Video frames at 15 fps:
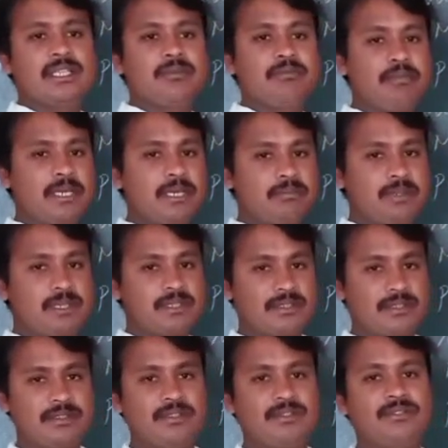paper
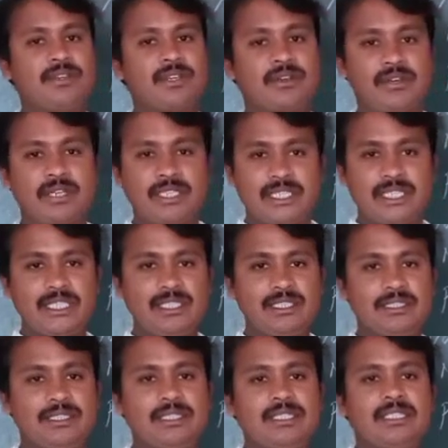for writing,
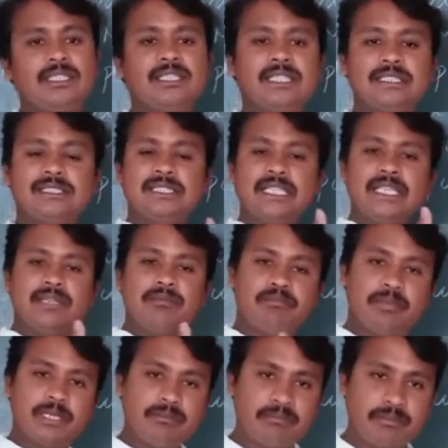the same
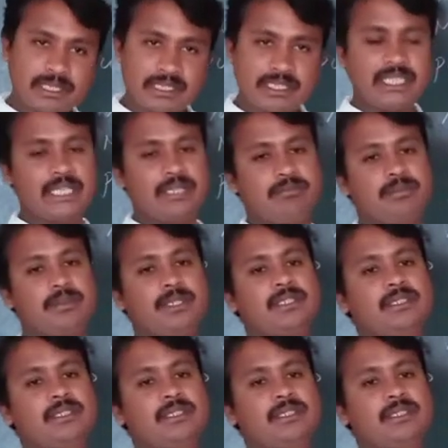paper tape